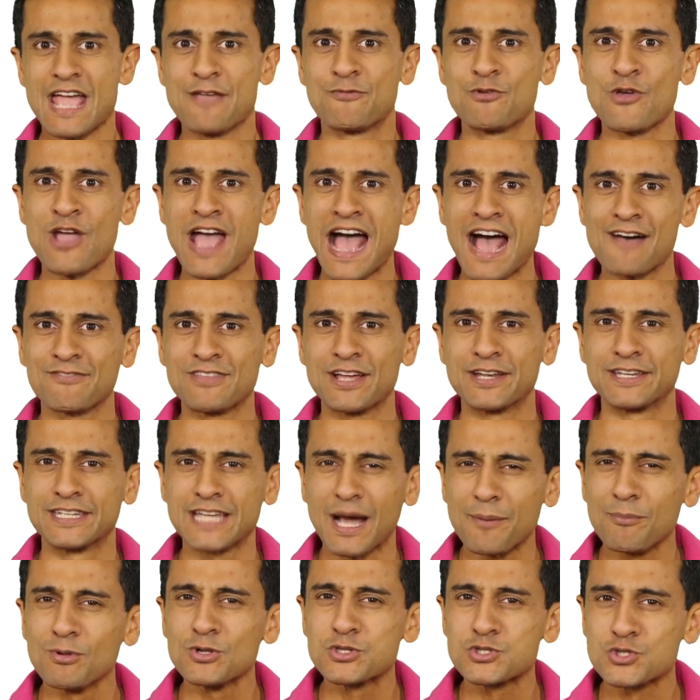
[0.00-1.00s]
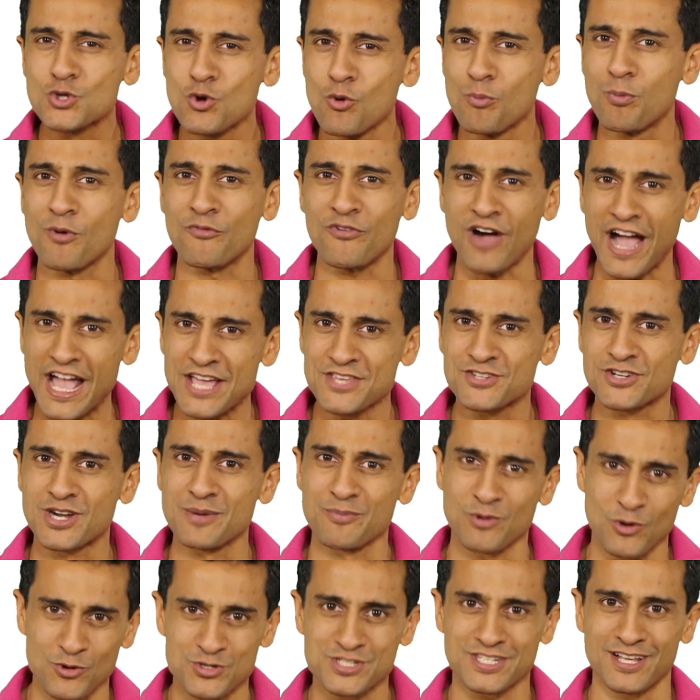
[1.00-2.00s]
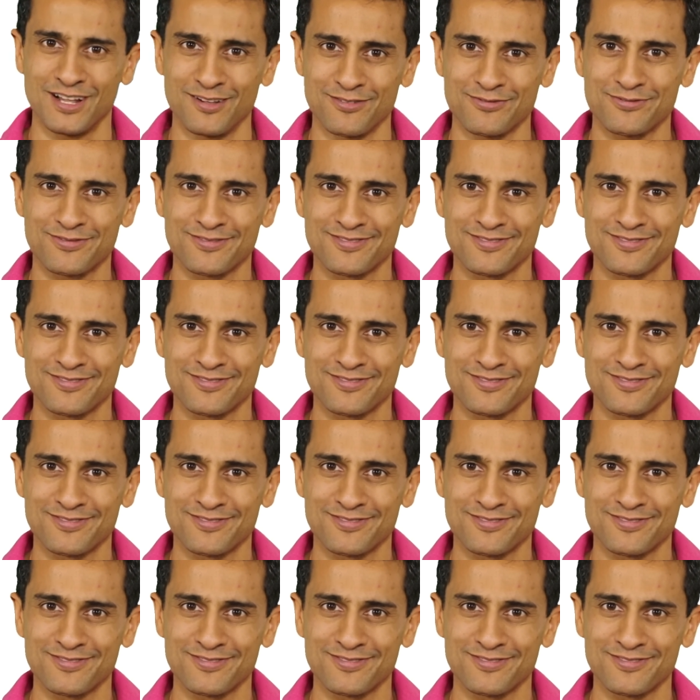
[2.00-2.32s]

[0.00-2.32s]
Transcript: if you have that double scoop of ice cream yourself.